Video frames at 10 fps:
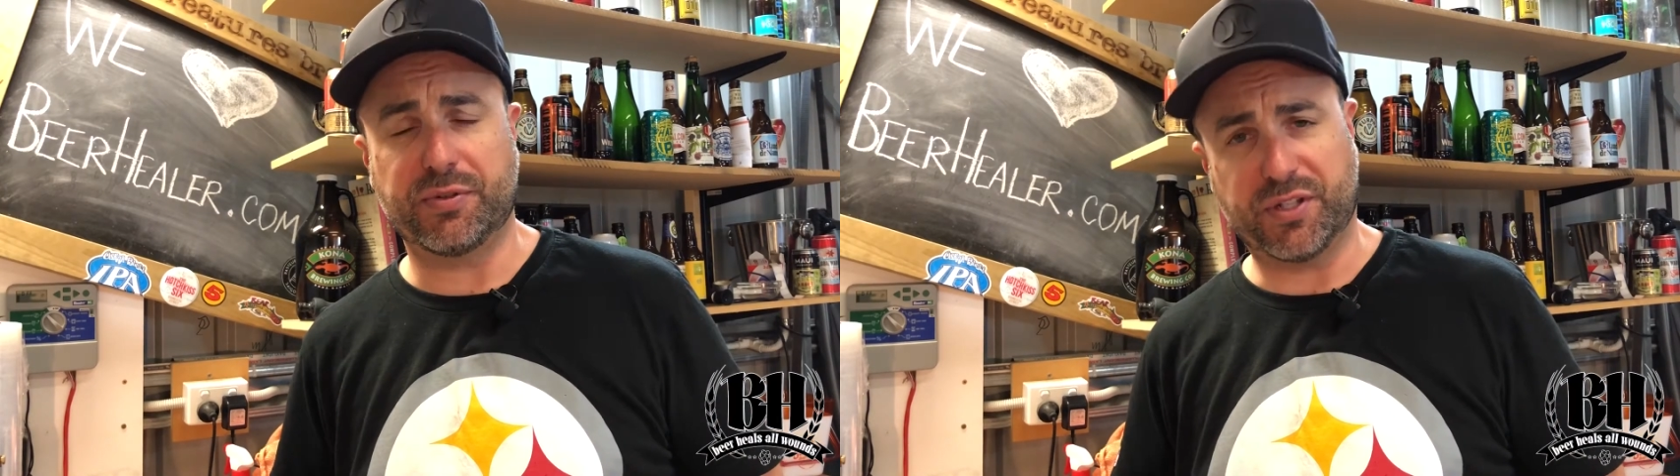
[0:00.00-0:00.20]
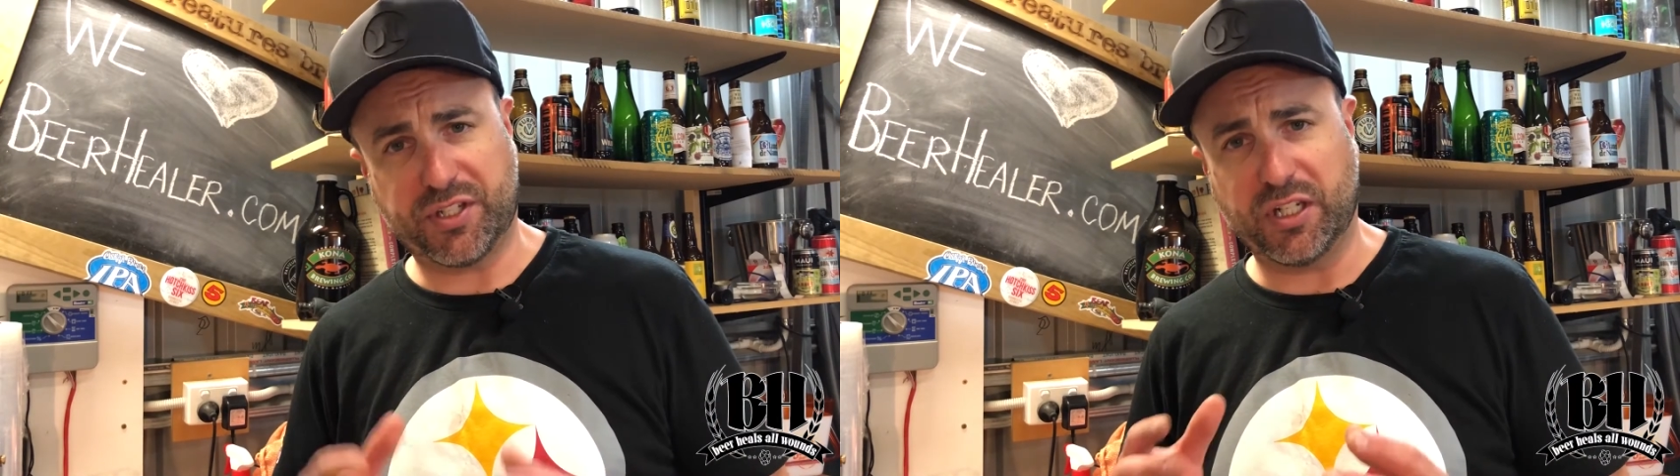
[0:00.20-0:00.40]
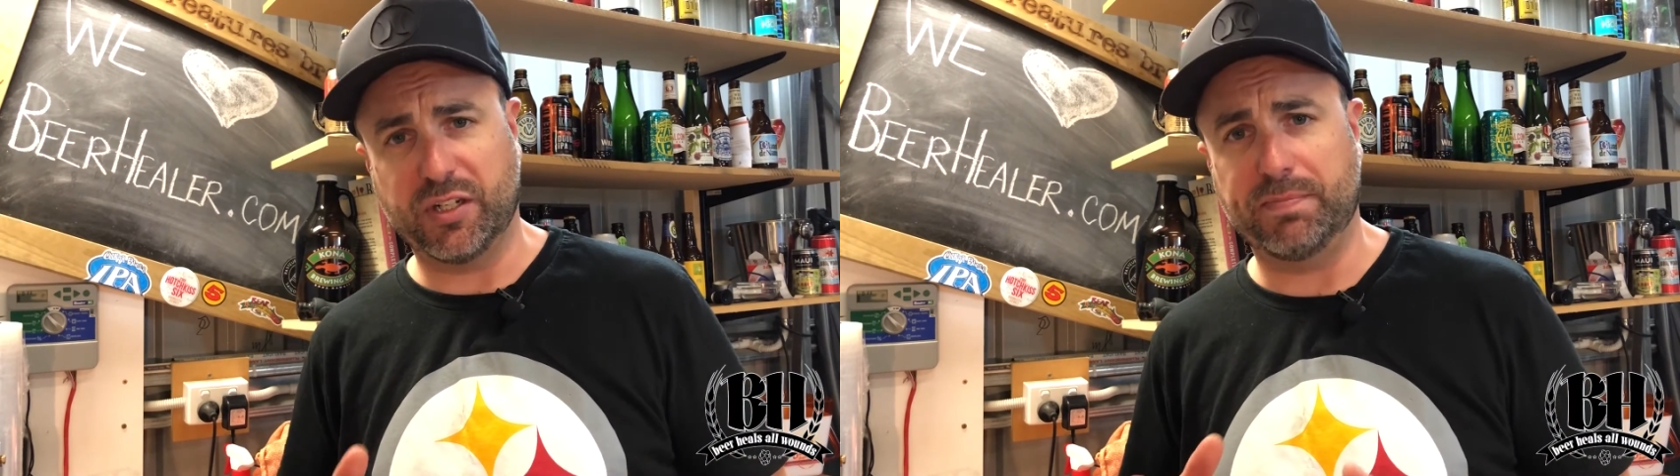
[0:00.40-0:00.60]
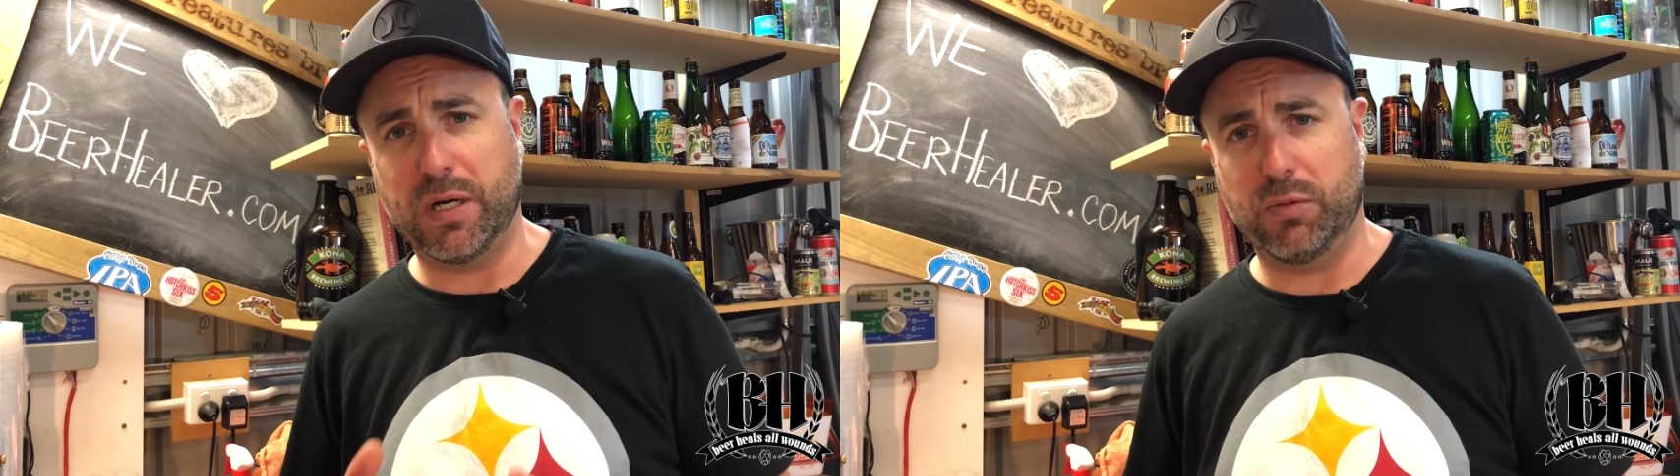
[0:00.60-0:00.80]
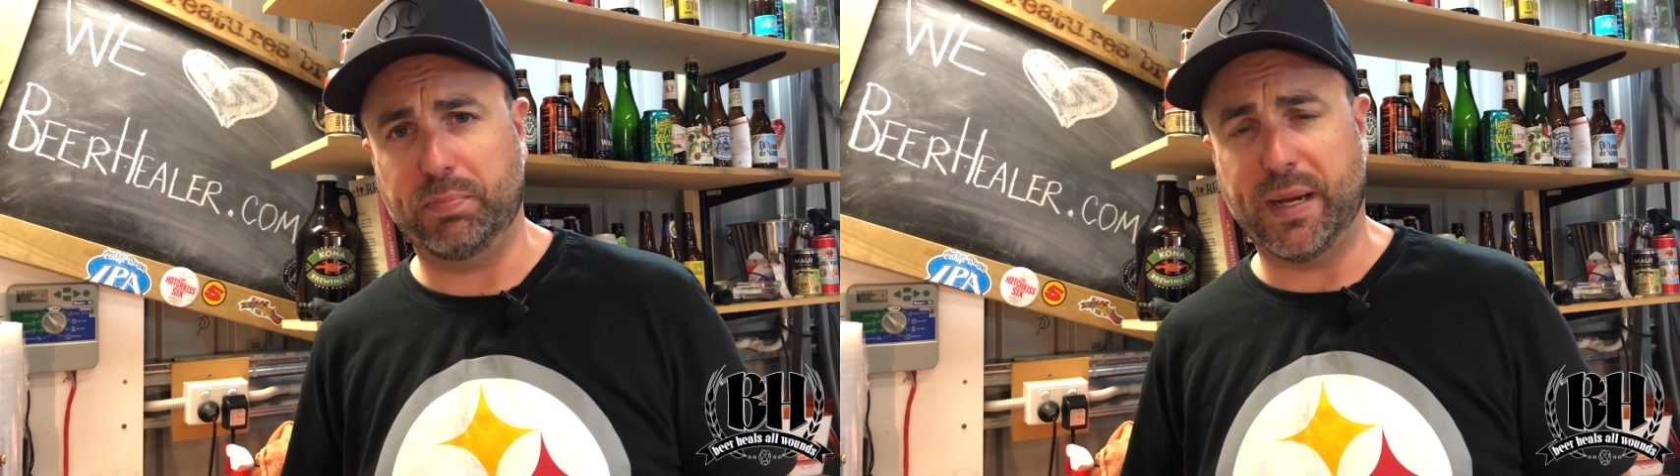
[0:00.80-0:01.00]
to a solid
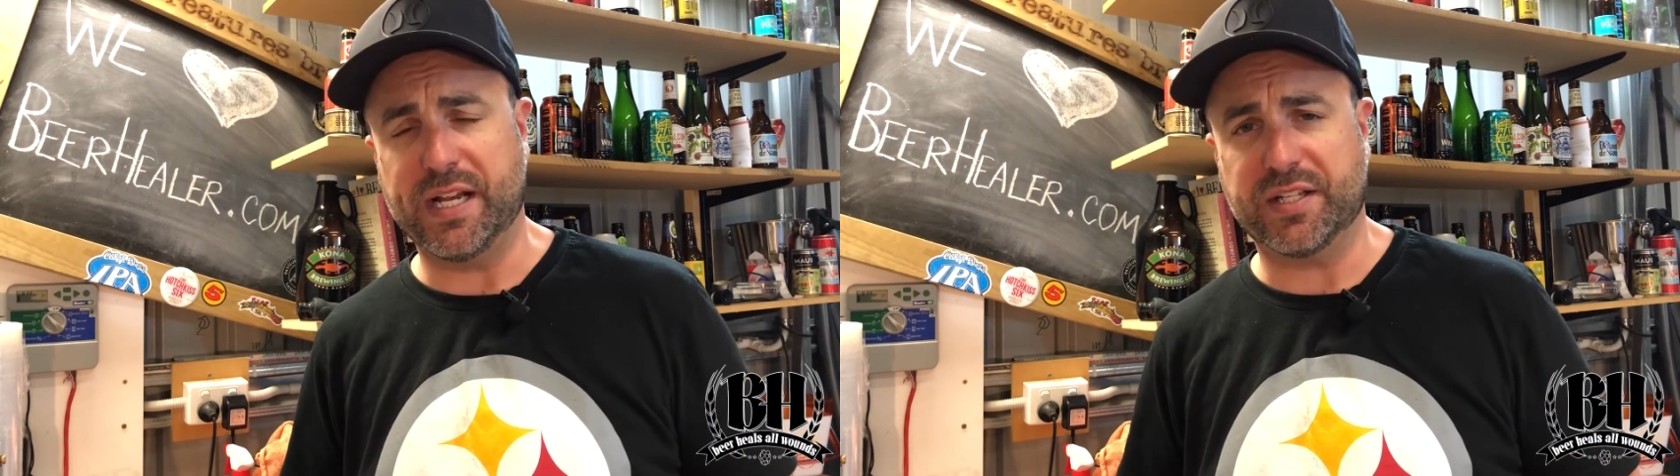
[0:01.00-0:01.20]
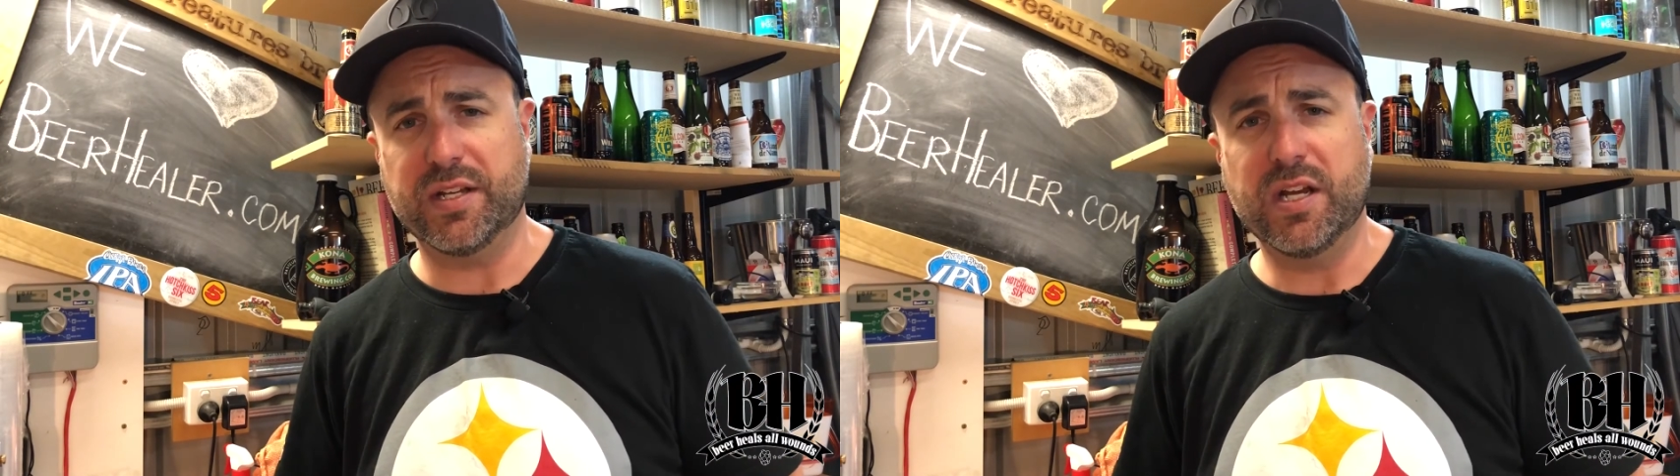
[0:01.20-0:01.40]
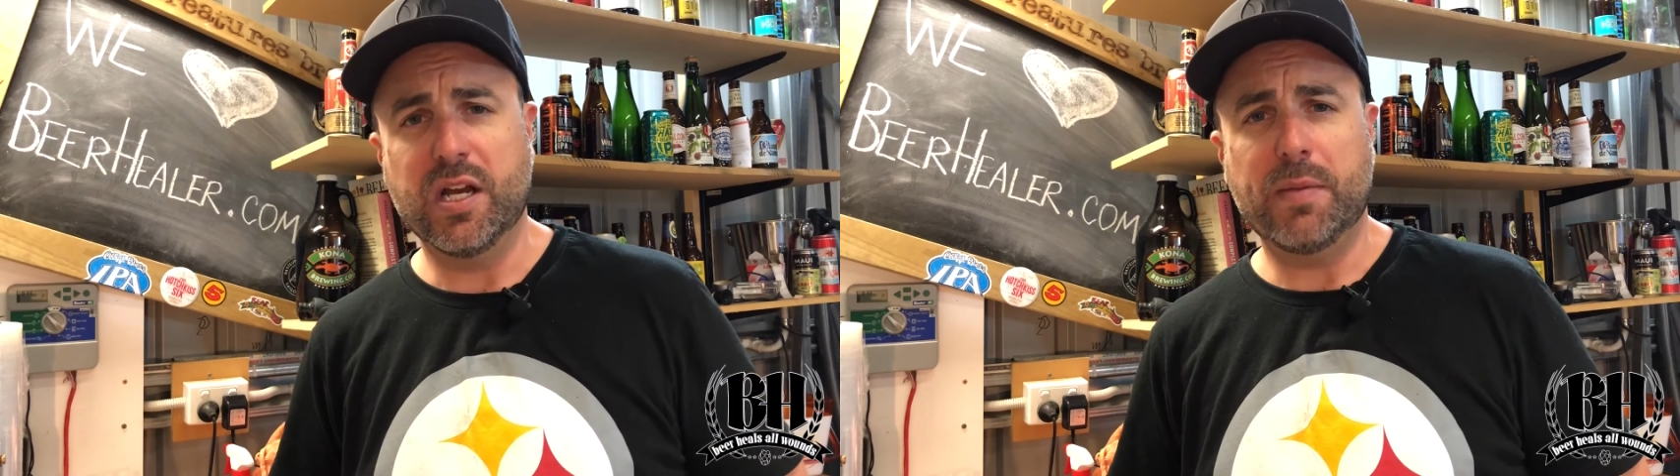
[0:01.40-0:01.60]
malt base,